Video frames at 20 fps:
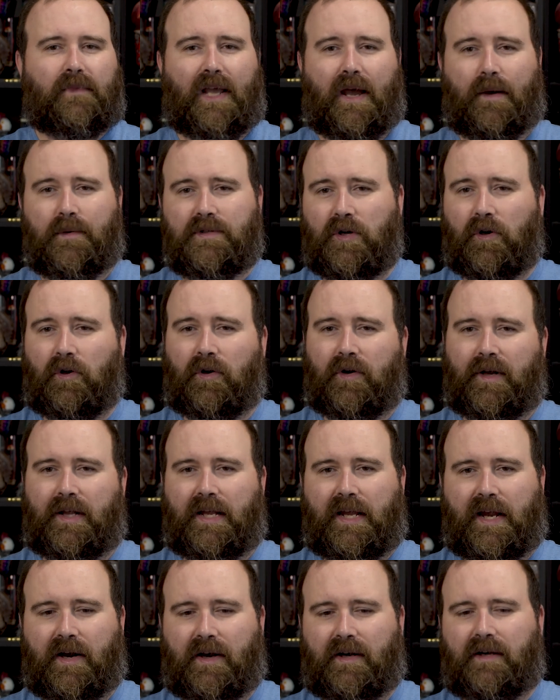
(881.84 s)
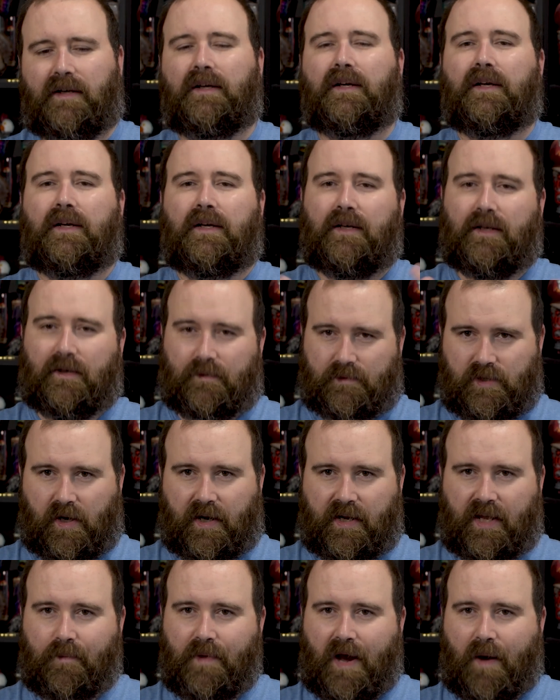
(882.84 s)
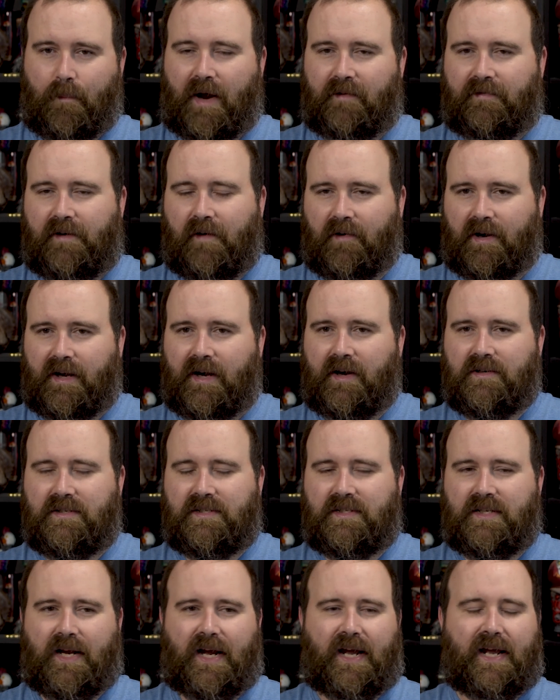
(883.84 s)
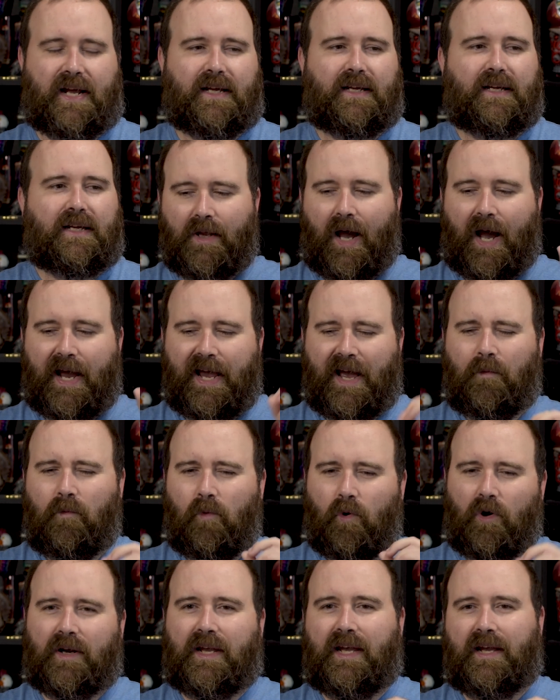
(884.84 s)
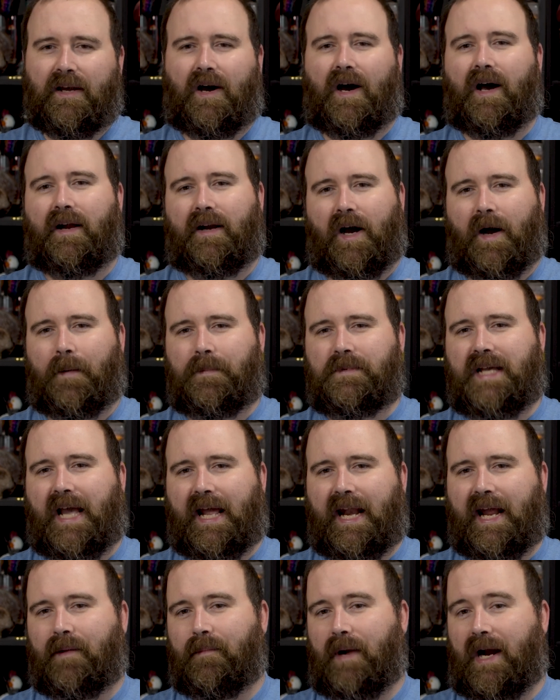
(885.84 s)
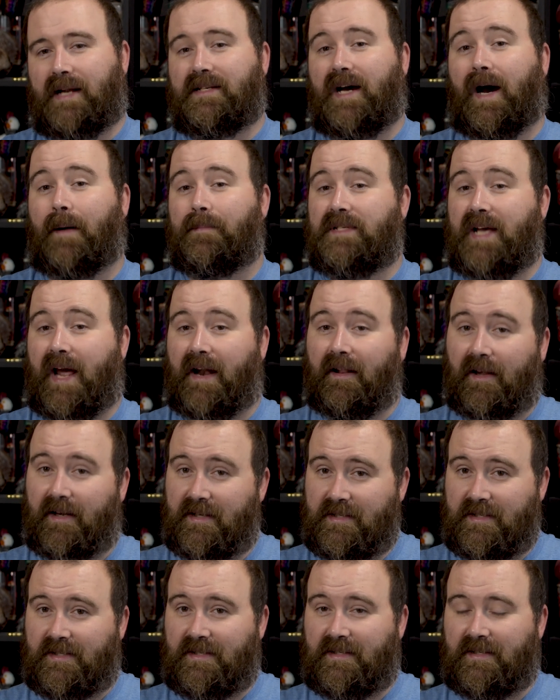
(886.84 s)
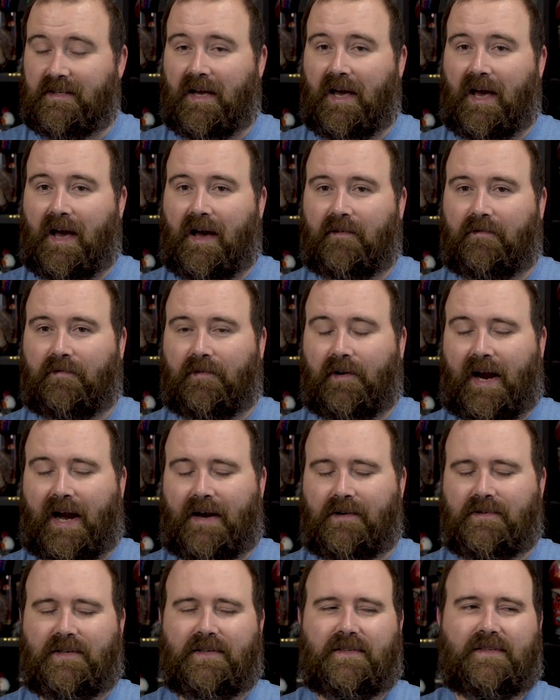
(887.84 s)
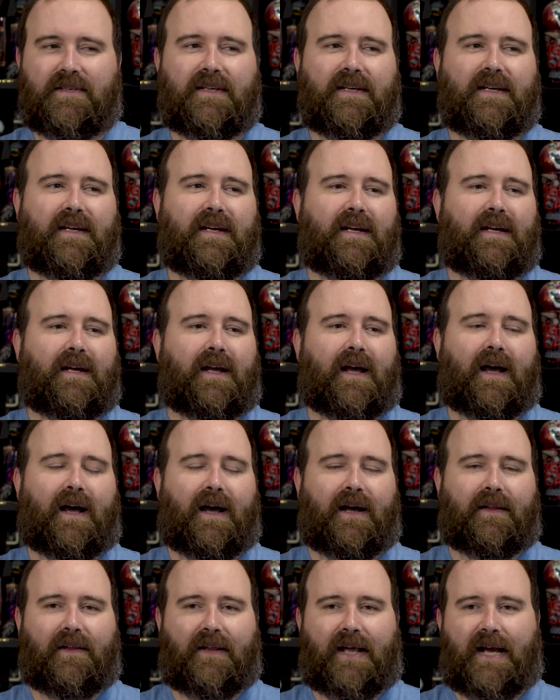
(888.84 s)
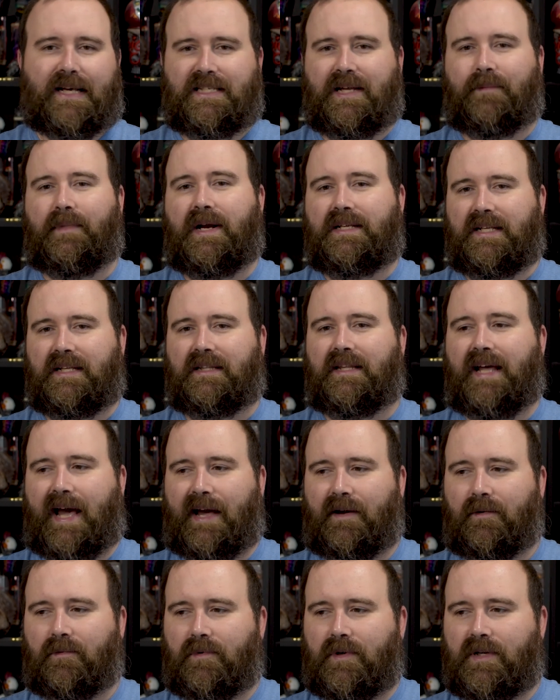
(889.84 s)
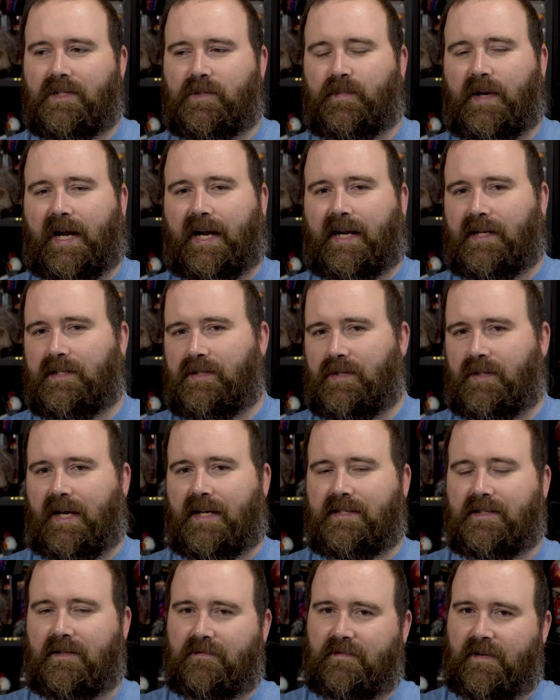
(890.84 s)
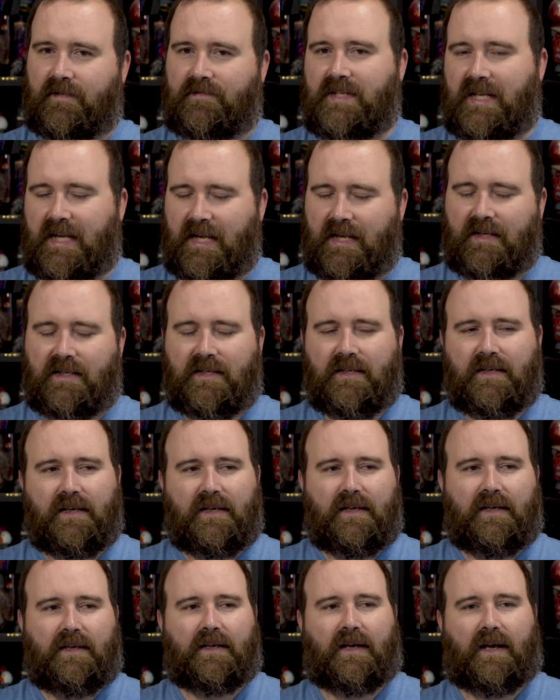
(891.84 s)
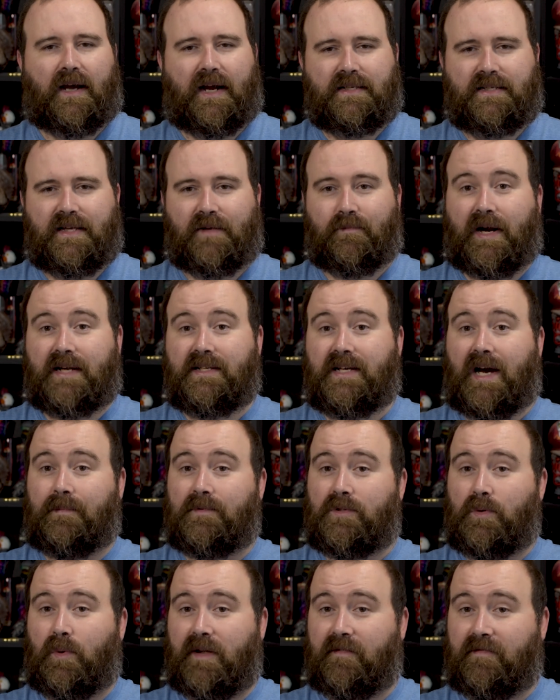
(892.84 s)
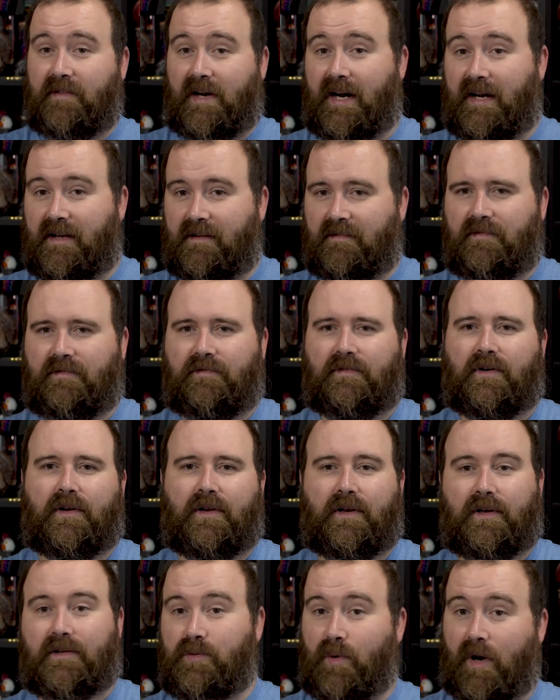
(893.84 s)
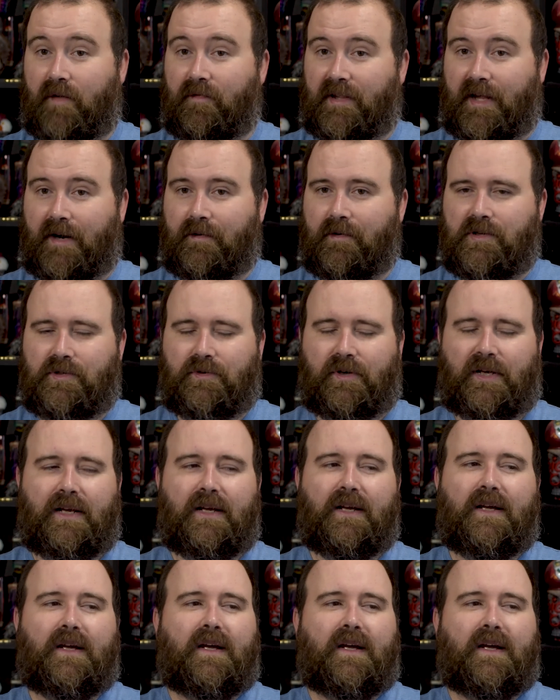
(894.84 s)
That was earlier in the year, talking about my favorite years today. I am working on updating my top 10 list for houses. The last time I did that was back in 2015. I did my top 25 for the 25th anniversary.